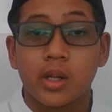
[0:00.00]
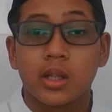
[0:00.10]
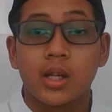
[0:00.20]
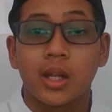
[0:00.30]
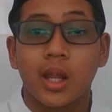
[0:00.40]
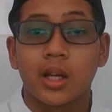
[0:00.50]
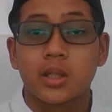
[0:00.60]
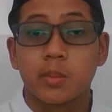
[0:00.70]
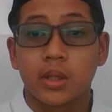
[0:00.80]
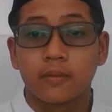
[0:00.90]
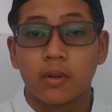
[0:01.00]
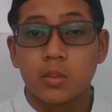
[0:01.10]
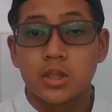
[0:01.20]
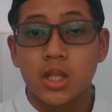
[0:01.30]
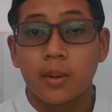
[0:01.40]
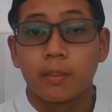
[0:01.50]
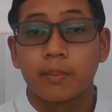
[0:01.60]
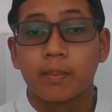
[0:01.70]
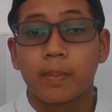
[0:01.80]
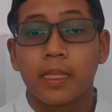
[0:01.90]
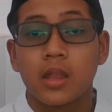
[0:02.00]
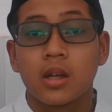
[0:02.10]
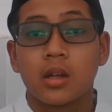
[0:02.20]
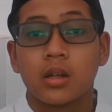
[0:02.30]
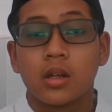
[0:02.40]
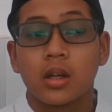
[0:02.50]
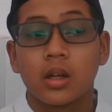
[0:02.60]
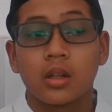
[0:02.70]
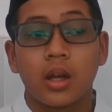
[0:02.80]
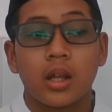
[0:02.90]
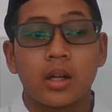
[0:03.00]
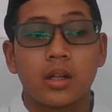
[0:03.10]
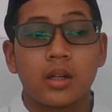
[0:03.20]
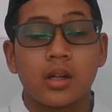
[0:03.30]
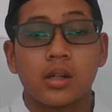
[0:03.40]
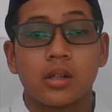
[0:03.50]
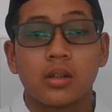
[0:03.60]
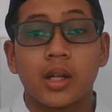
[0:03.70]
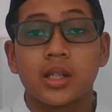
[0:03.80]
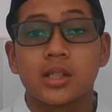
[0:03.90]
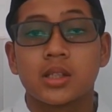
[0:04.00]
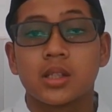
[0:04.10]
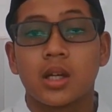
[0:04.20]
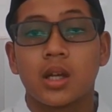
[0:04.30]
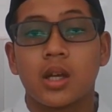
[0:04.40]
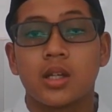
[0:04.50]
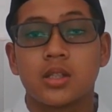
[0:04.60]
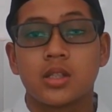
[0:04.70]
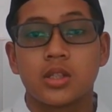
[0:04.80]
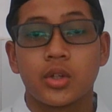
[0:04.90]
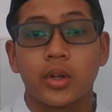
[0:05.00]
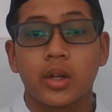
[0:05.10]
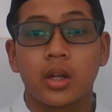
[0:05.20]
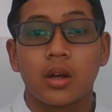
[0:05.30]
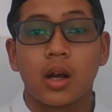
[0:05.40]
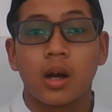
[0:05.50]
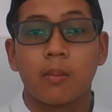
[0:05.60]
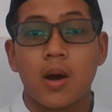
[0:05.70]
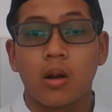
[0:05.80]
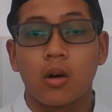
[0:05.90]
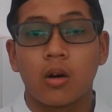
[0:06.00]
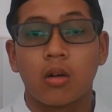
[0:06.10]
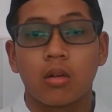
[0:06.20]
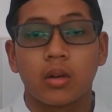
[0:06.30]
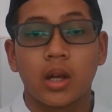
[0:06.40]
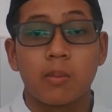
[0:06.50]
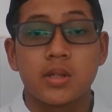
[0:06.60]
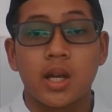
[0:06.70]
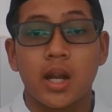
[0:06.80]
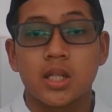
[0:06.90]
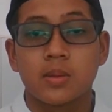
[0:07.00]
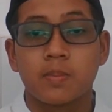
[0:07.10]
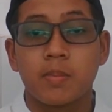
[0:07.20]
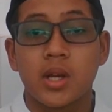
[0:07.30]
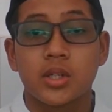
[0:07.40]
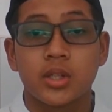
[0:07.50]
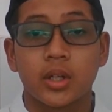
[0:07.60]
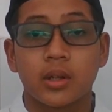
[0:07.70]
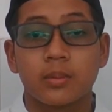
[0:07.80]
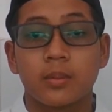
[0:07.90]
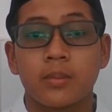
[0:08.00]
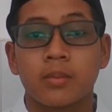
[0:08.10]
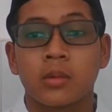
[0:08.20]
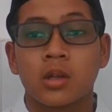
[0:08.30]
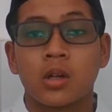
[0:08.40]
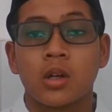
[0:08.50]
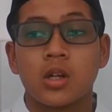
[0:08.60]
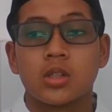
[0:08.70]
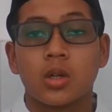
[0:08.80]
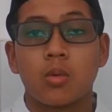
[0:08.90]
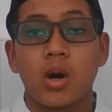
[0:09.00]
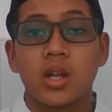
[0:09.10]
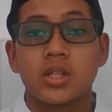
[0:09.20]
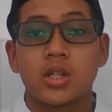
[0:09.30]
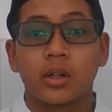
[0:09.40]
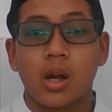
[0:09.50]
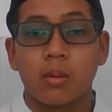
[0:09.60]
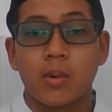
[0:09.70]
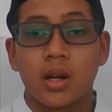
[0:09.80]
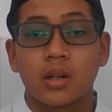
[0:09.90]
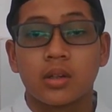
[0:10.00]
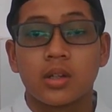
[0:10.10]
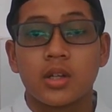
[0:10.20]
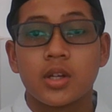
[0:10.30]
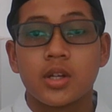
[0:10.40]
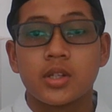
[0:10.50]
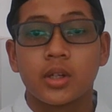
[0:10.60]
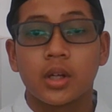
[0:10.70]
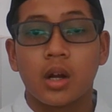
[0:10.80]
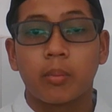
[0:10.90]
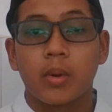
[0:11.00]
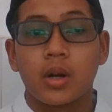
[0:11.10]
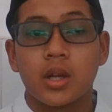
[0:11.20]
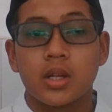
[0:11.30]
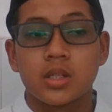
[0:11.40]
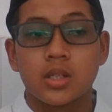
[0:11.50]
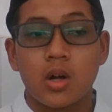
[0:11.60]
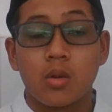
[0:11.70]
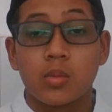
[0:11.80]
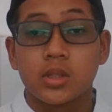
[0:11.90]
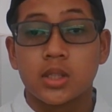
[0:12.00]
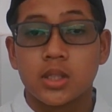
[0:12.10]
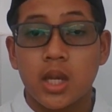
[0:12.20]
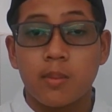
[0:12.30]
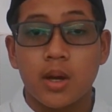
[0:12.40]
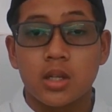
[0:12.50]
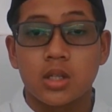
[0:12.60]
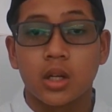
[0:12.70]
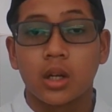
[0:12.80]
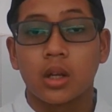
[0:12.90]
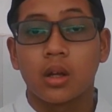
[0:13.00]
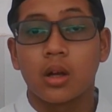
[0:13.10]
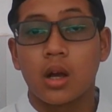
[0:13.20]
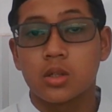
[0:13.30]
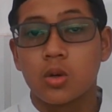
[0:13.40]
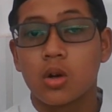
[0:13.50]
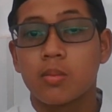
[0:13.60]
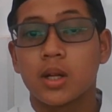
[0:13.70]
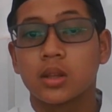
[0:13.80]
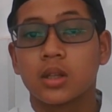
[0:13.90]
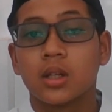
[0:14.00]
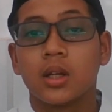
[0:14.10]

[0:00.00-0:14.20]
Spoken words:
who did get expelled from Islam. And the next is shirk akbar, or can be said as big shirk. So what is shirk akbar? Shirk akbar is almost the same as shirk asghar, but